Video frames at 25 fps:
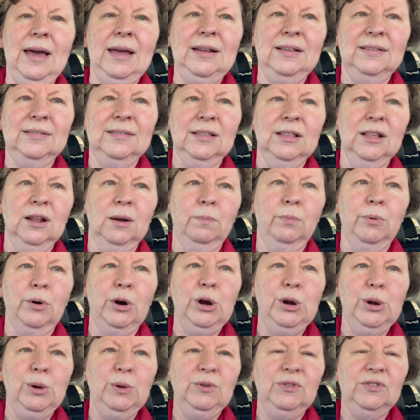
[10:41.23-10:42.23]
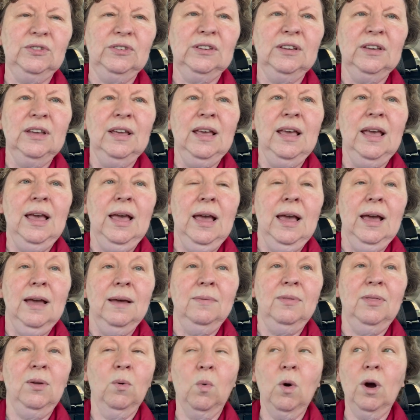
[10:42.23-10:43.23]
It's a little bruised.
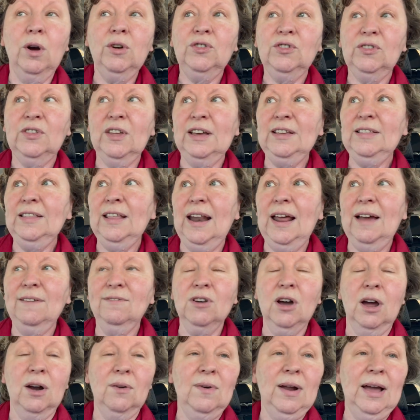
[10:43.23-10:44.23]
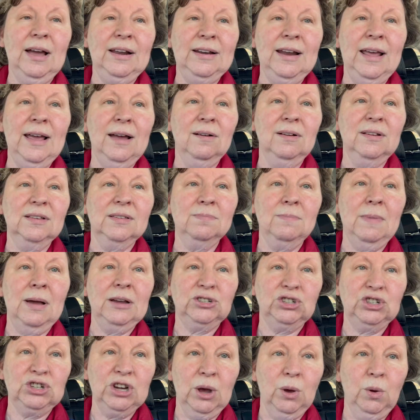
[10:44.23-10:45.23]
The worst thing that I've got right now is
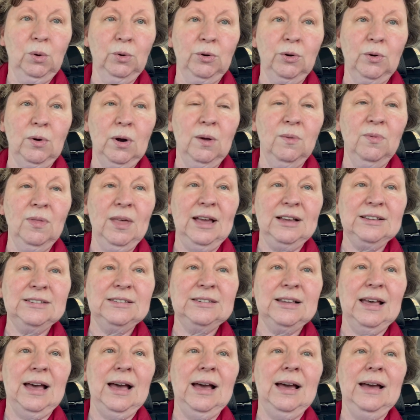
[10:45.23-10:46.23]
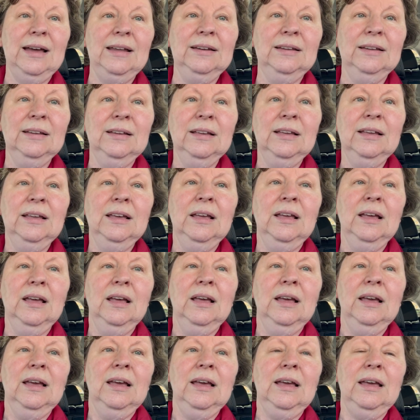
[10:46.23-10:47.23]
my shoulder on that side
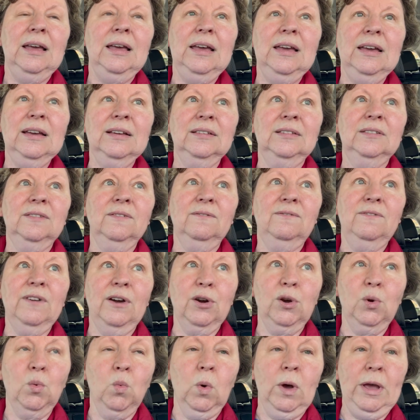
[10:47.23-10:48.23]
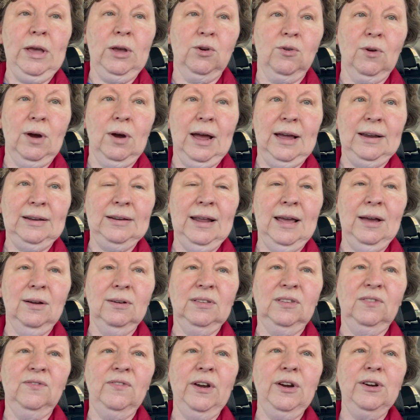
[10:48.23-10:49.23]
is very weak right now.
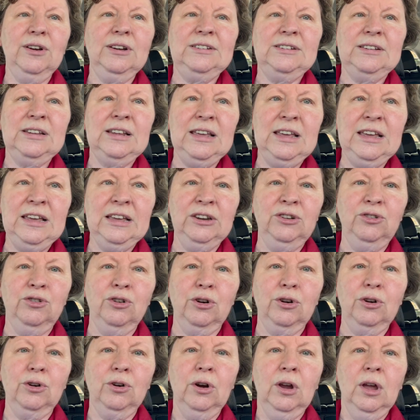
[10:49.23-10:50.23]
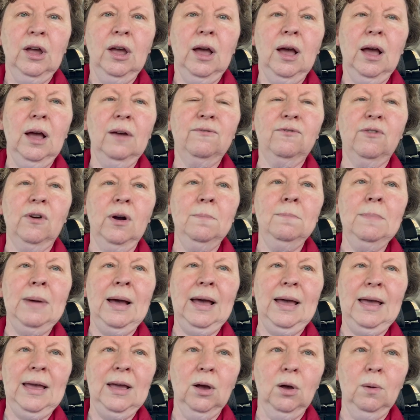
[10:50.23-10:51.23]
It's very tender from
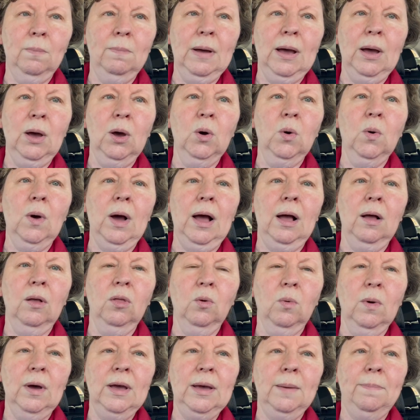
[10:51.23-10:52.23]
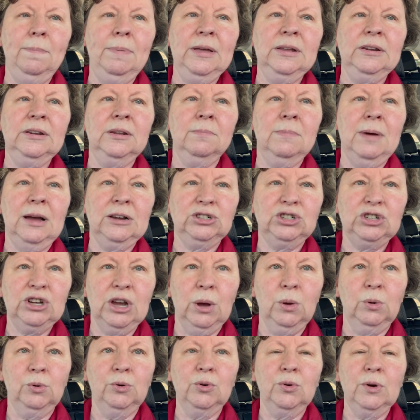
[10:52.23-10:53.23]
my elbow all the way up into my
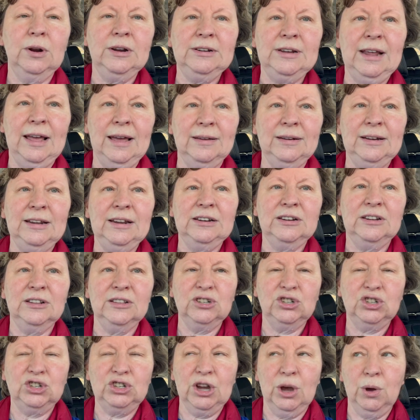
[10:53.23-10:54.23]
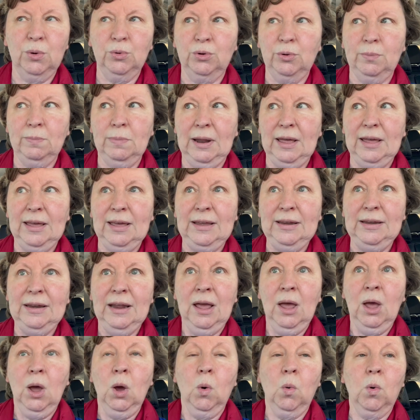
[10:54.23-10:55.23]
shoulder and down into the shoulder blade
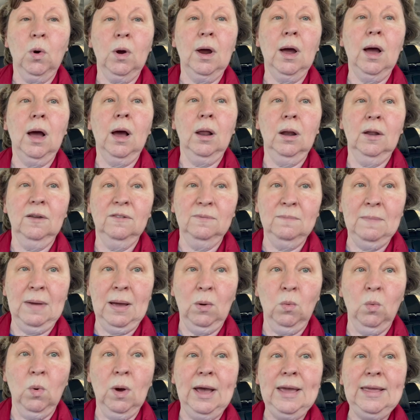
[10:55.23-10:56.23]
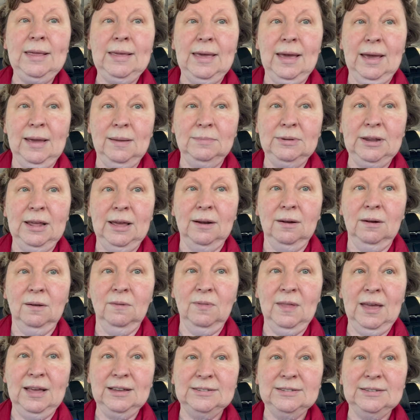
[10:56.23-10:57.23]
where all of my weight came down
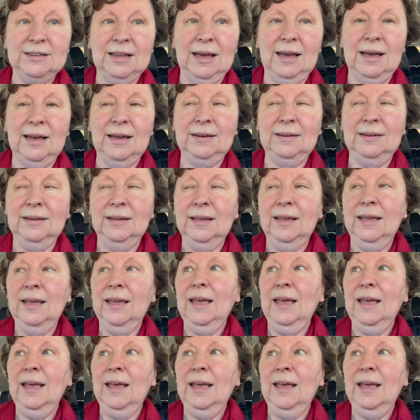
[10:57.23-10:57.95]
on that side.